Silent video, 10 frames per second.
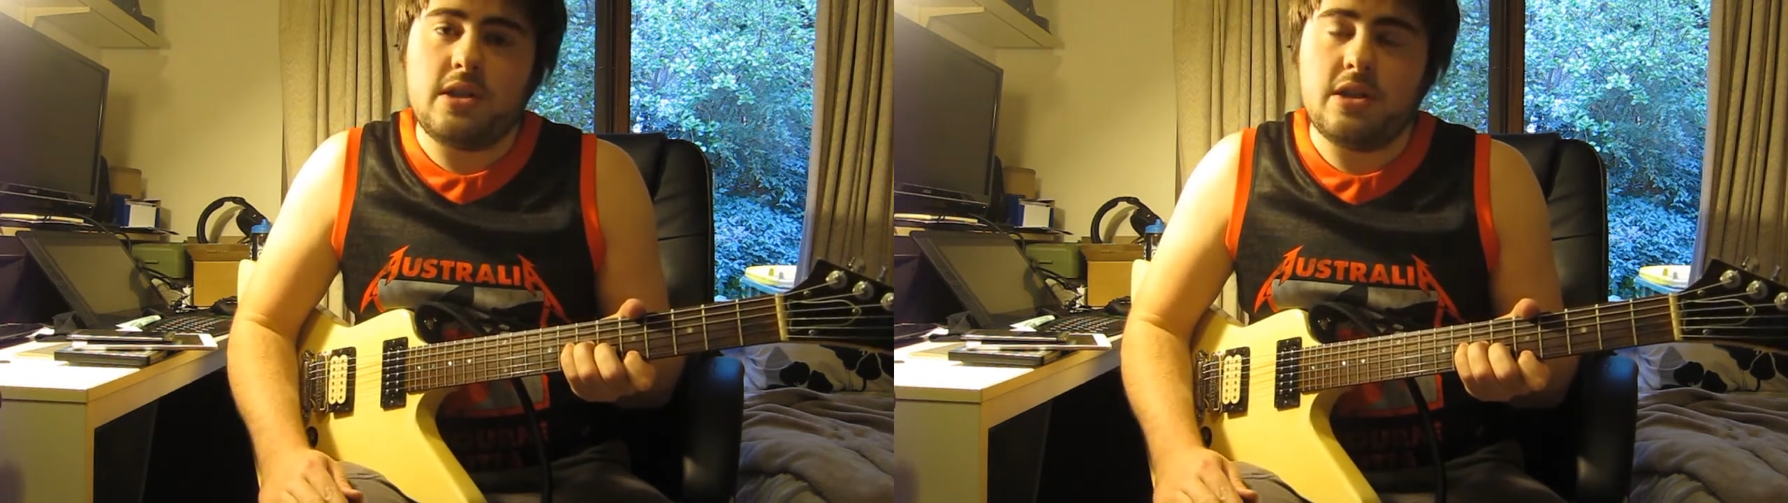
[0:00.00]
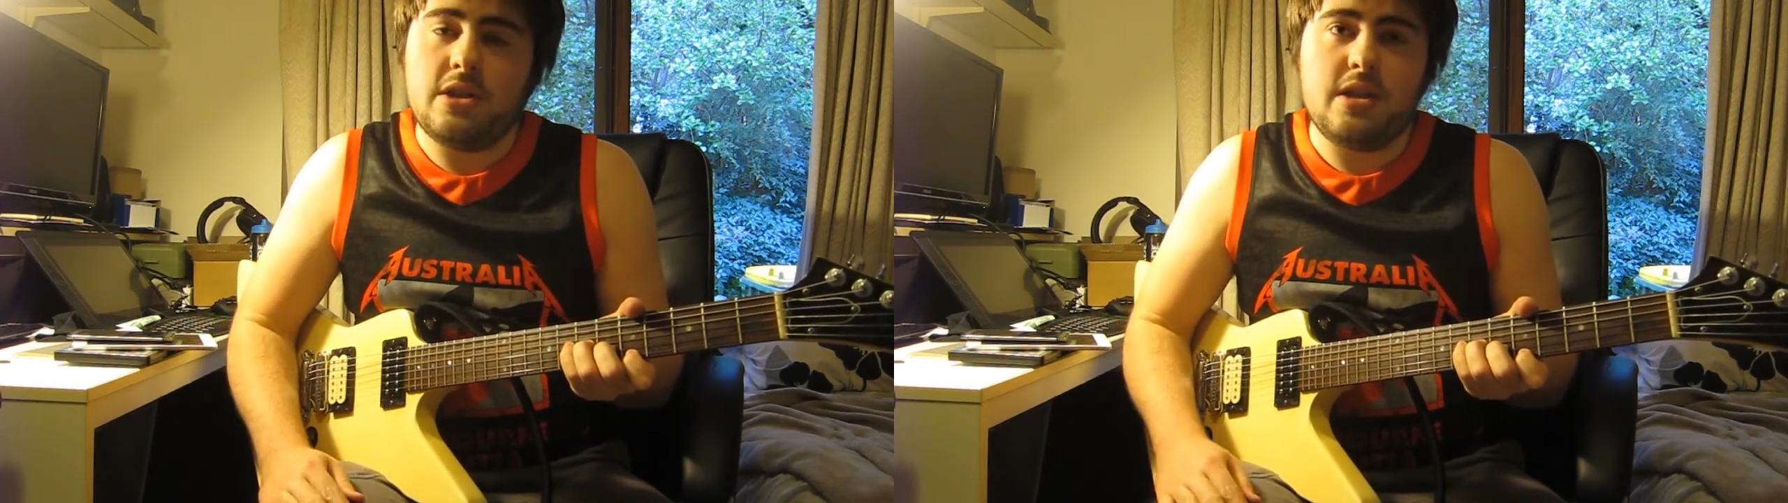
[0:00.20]

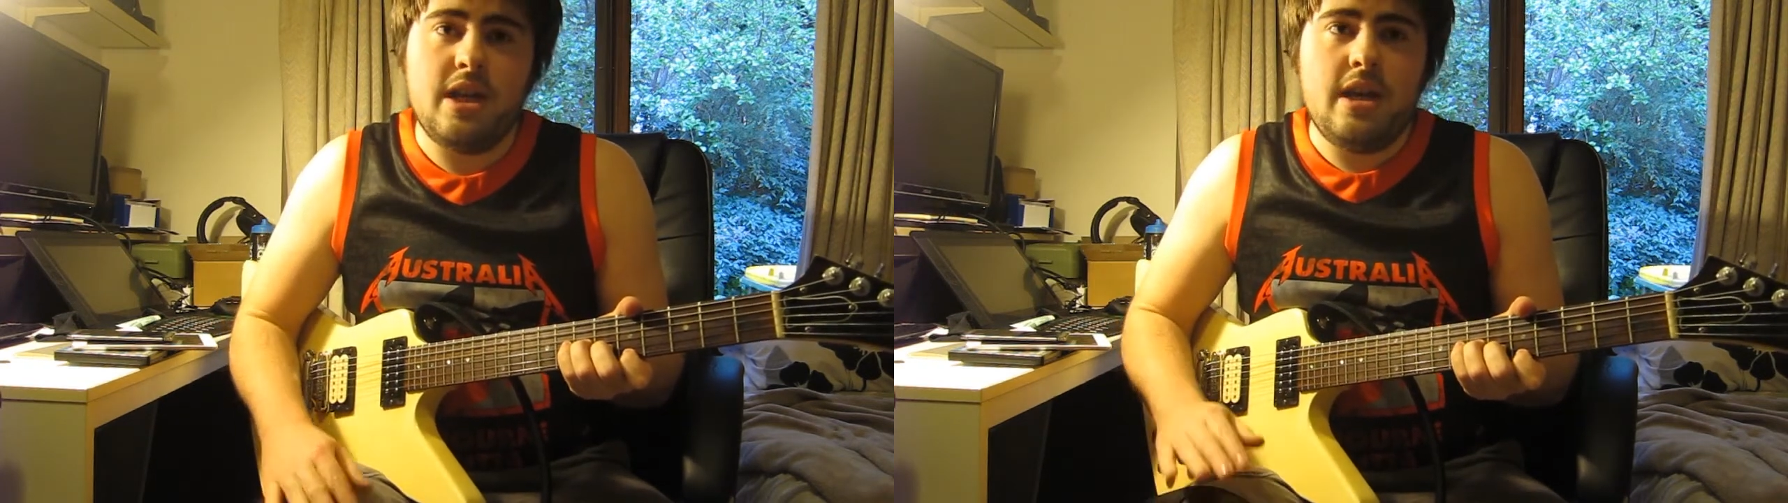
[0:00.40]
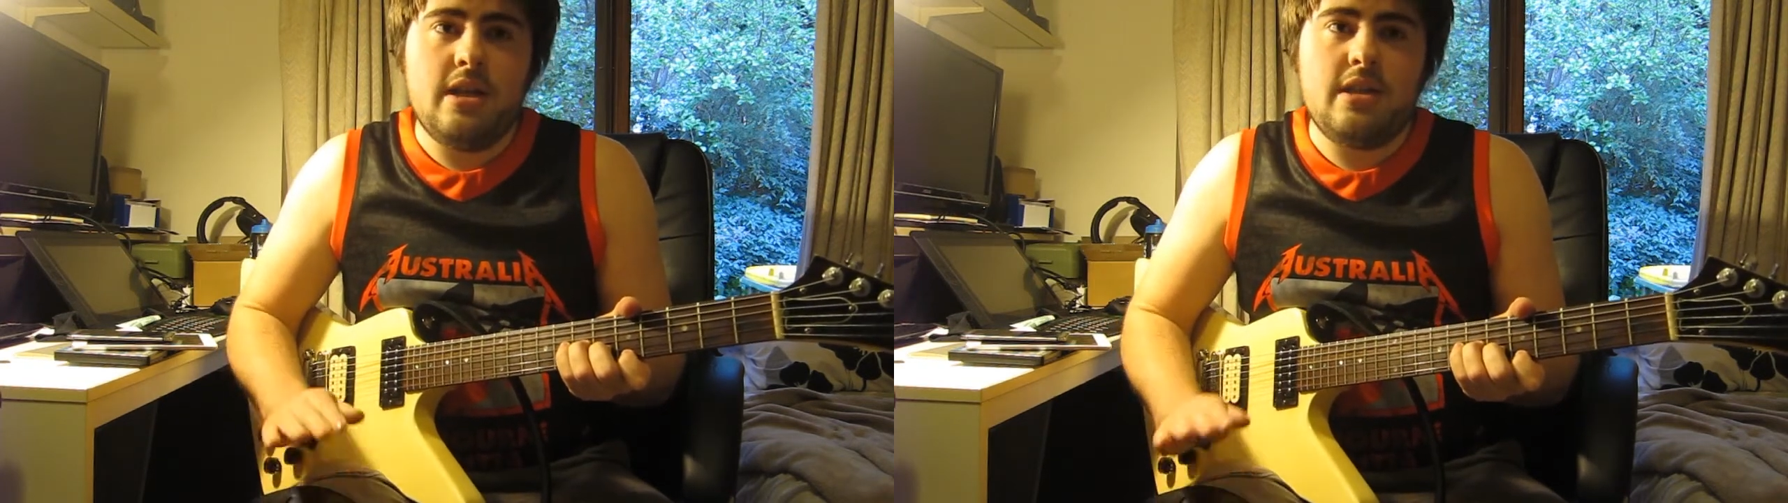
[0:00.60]
So just
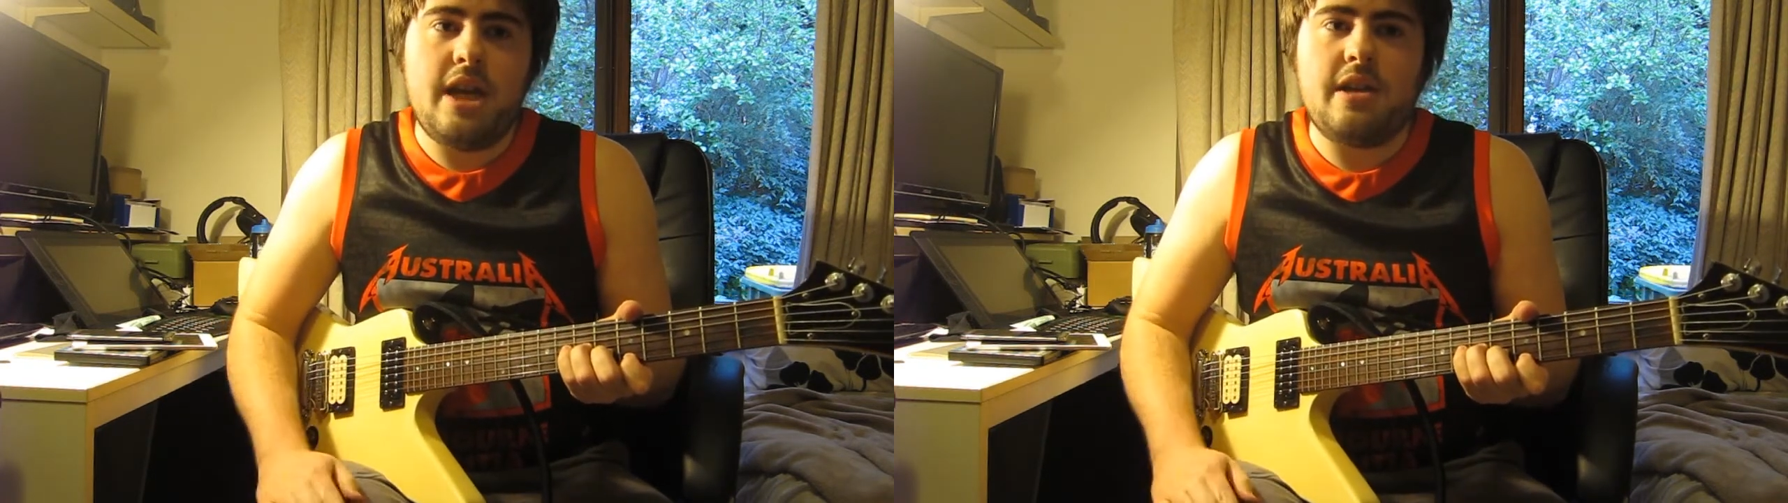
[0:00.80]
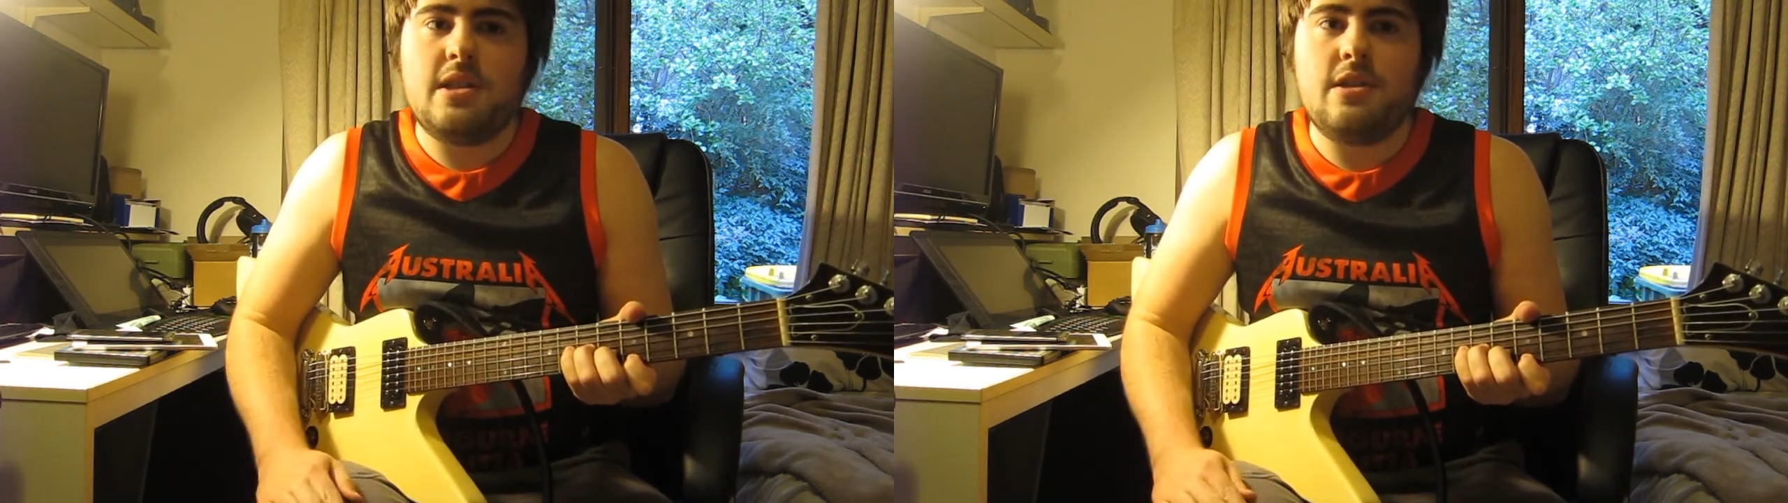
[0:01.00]

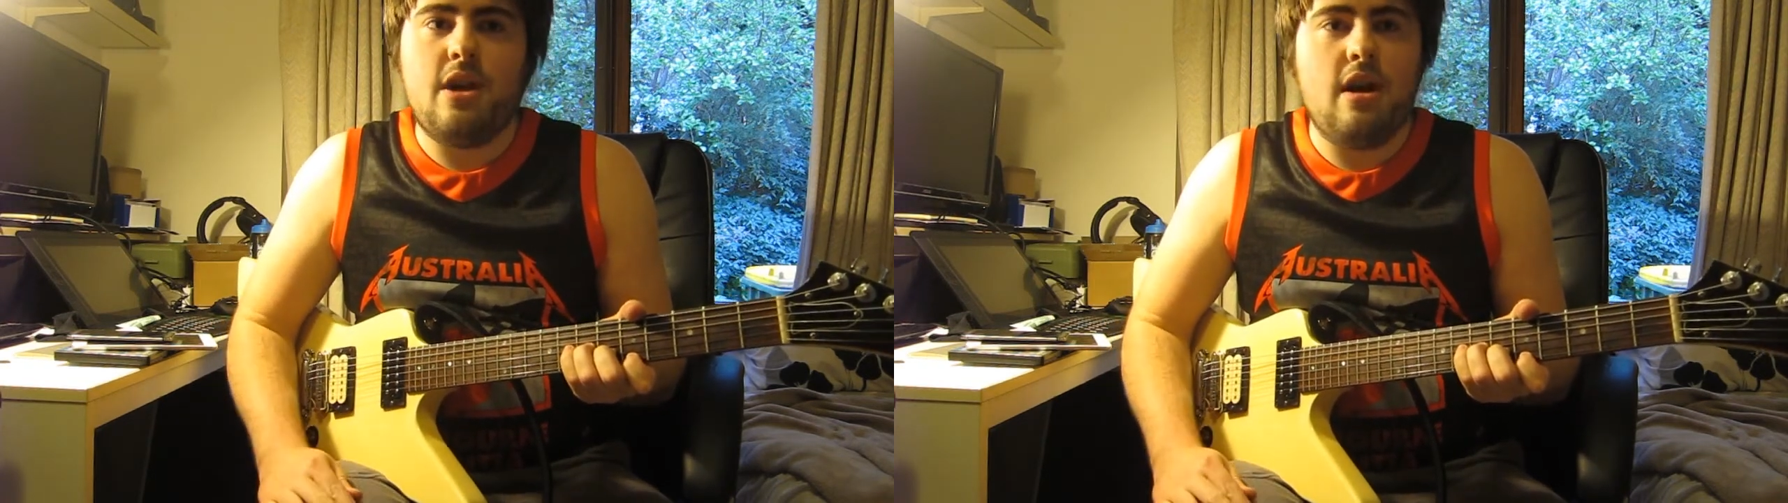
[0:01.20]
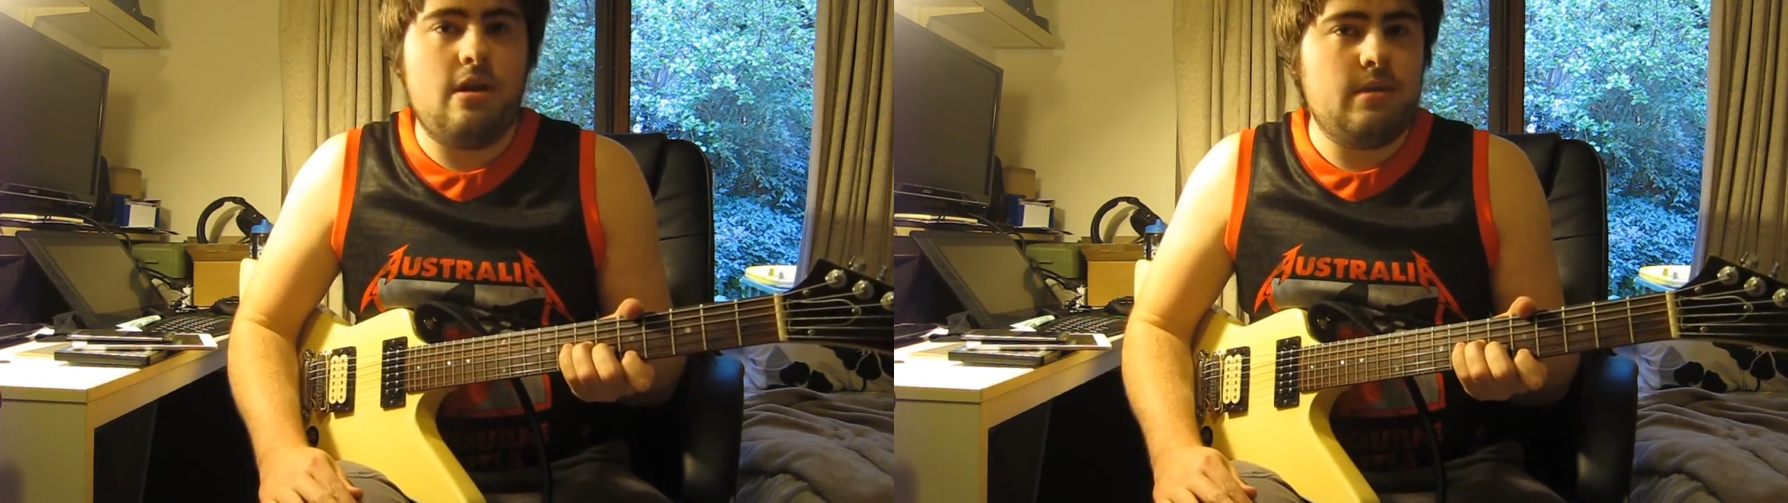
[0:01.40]
take it slow,